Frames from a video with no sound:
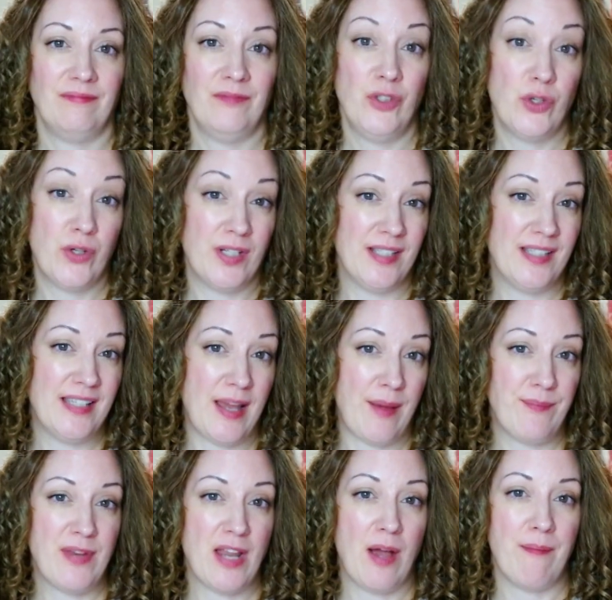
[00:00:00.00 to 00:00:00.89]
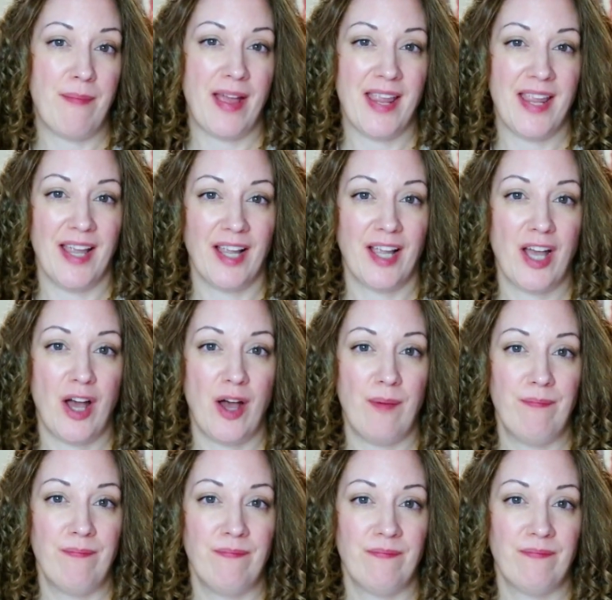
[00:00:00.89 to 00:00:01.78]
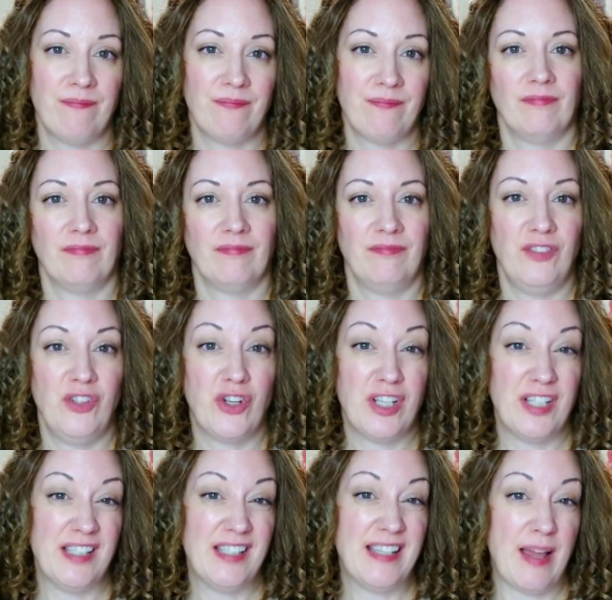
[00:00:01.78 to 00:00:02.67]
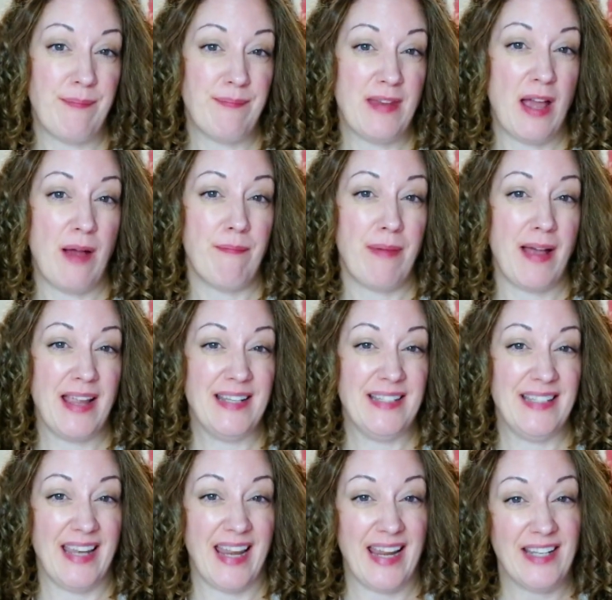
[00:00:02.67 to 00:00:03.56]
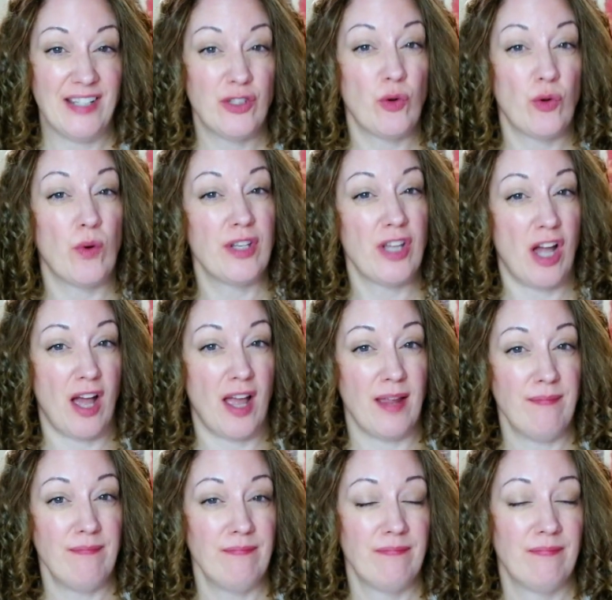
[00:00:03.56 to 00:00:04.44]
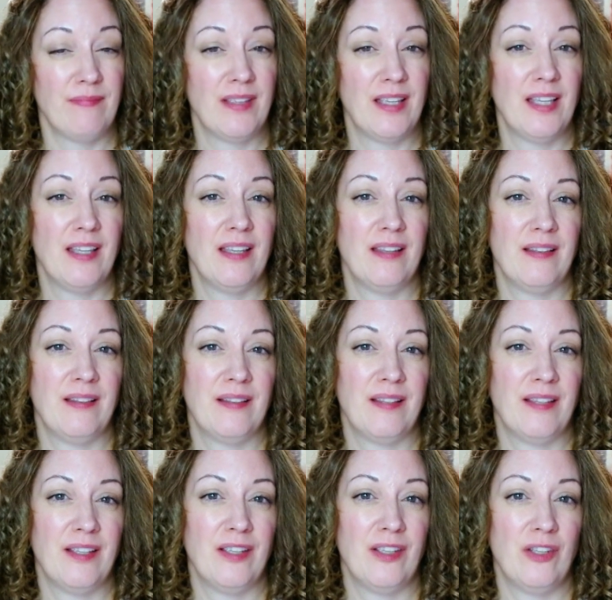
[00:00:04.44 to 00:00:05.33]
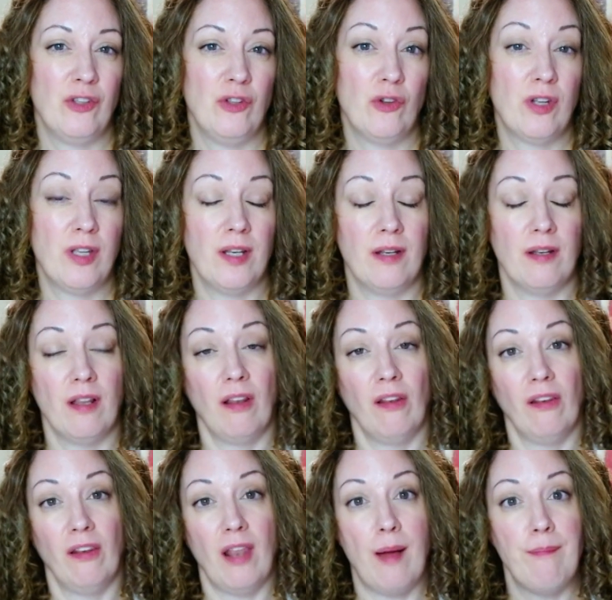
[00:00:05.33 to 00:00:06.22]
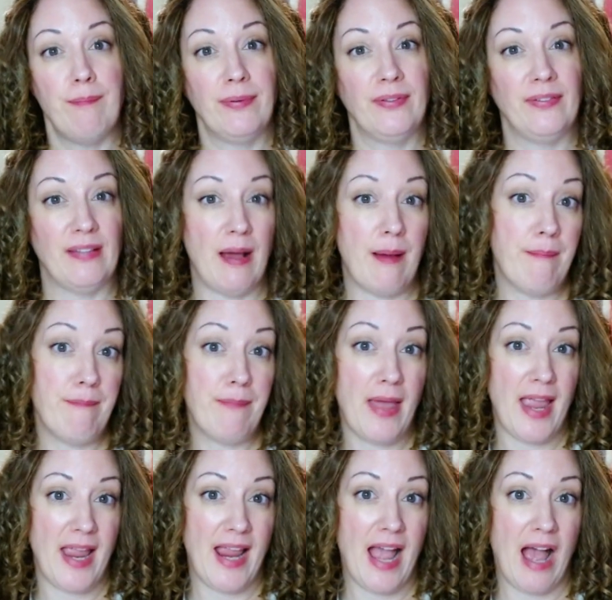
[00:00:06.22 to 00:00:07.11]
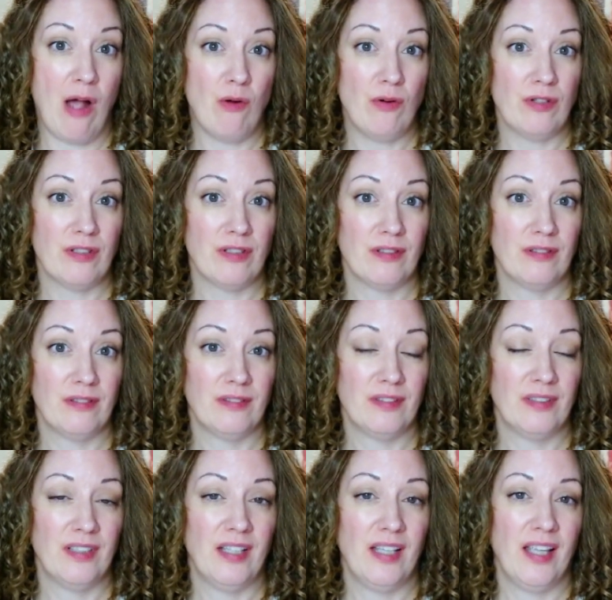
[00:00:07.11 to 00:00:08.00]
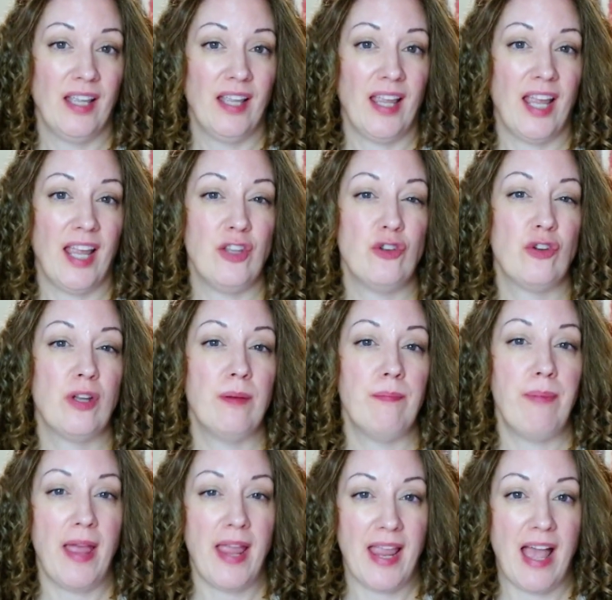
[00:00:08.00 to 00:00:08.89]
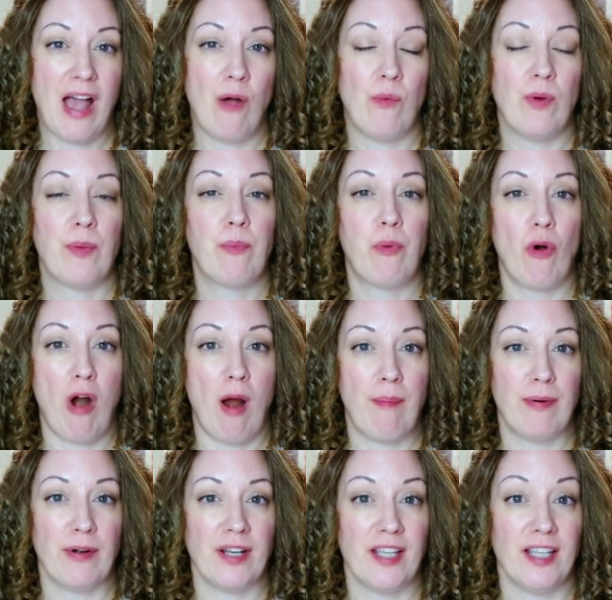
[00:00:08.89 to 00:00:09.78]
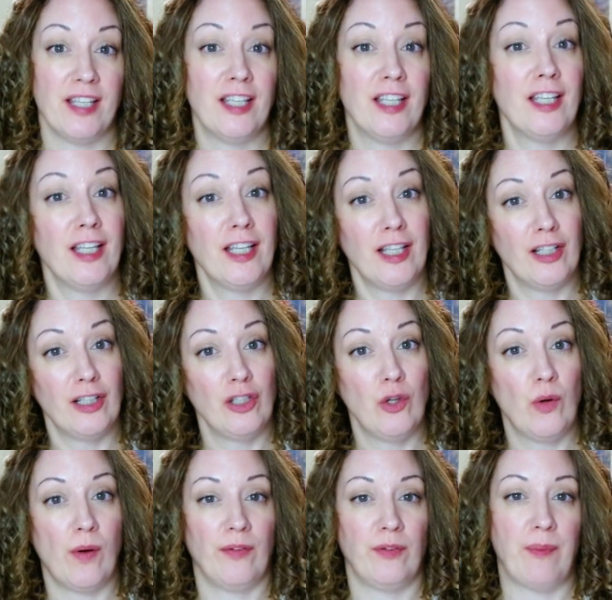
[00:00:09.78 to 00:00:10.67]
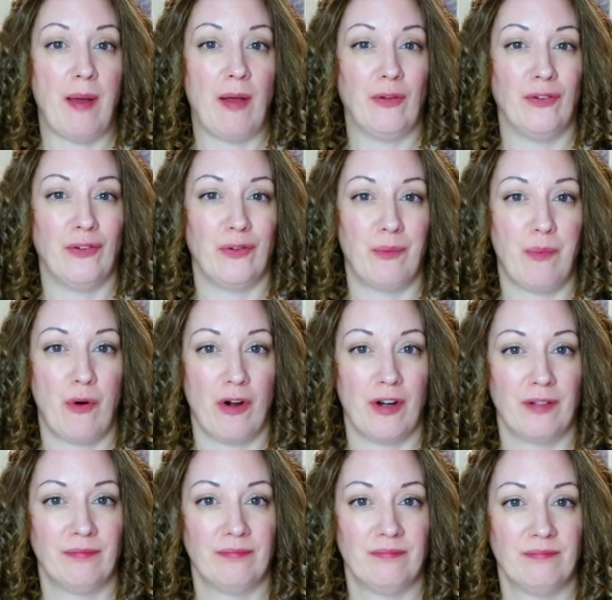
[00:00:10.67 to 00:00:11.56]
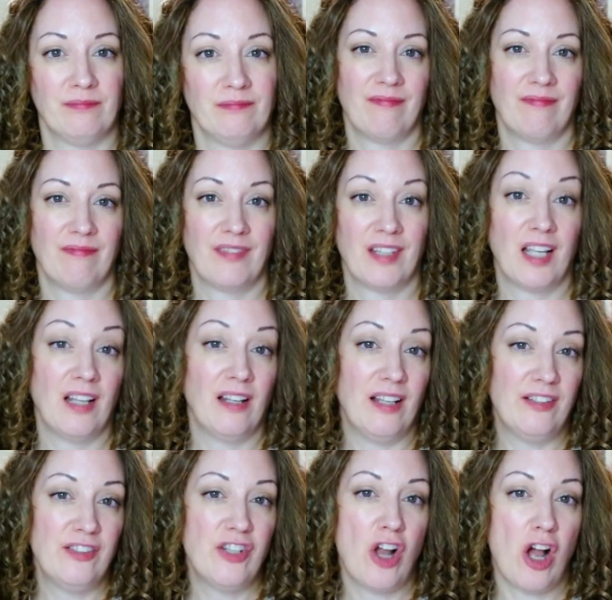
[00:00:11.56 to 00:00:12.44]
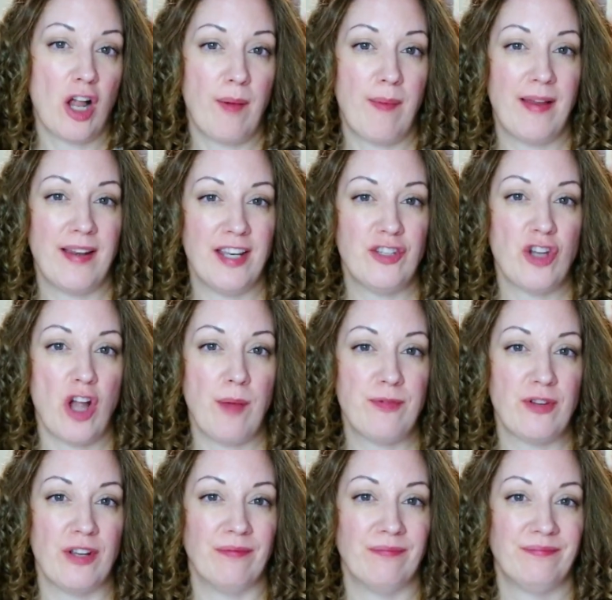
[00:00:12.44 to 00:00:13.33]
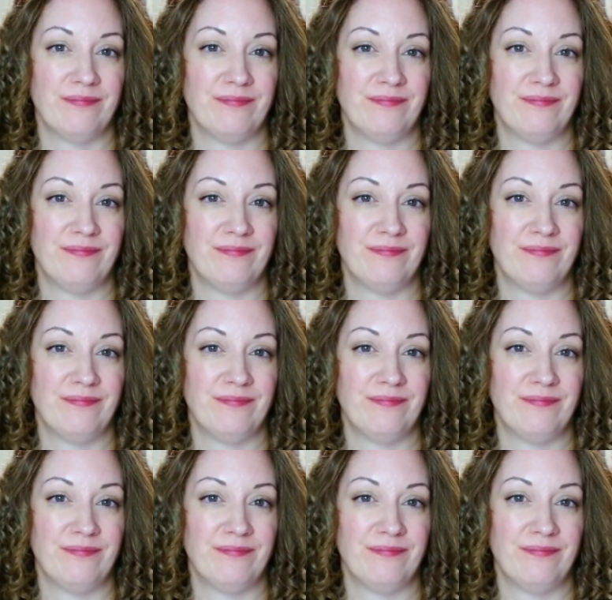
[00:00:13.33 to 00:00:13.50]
You can step down by income. You can step down by dates or time. You can lump sum pay out. And you can pay out with property in lieu of spousal support. Let's talk about each option.